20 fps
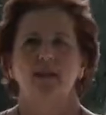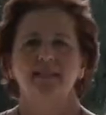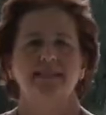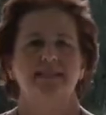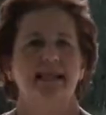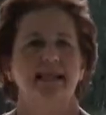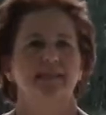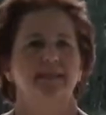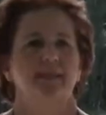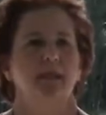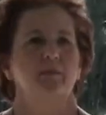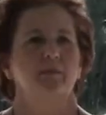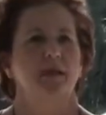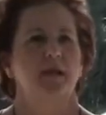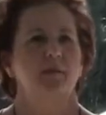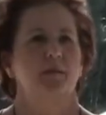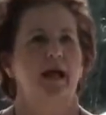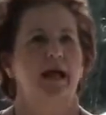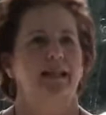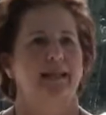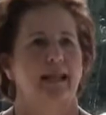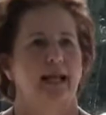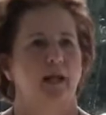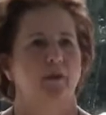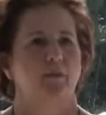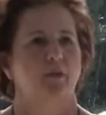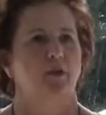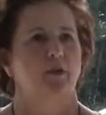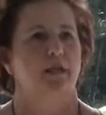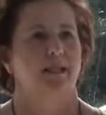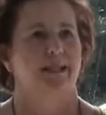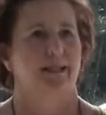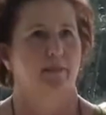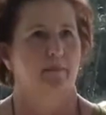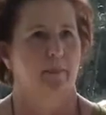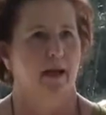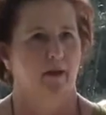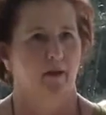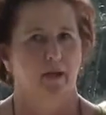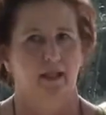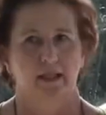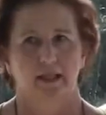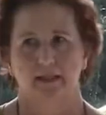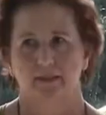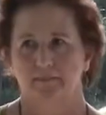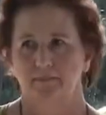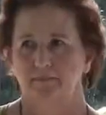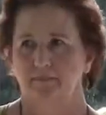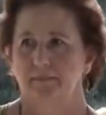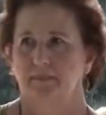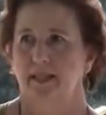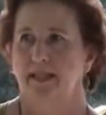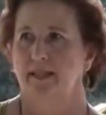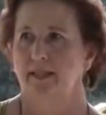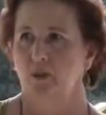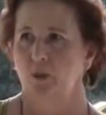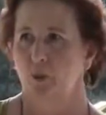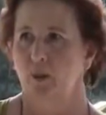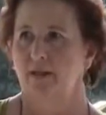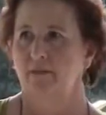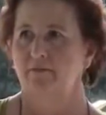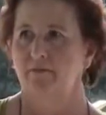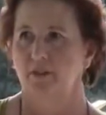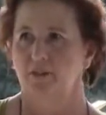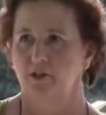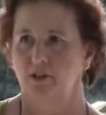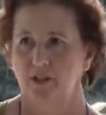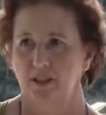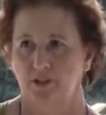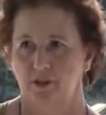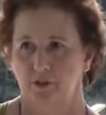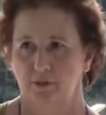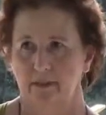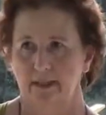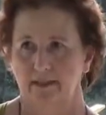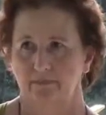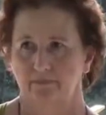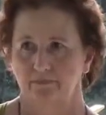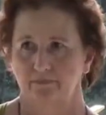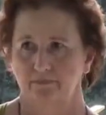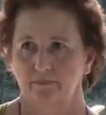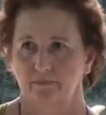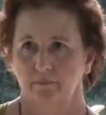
I want to say something about labor in America in the 21st century.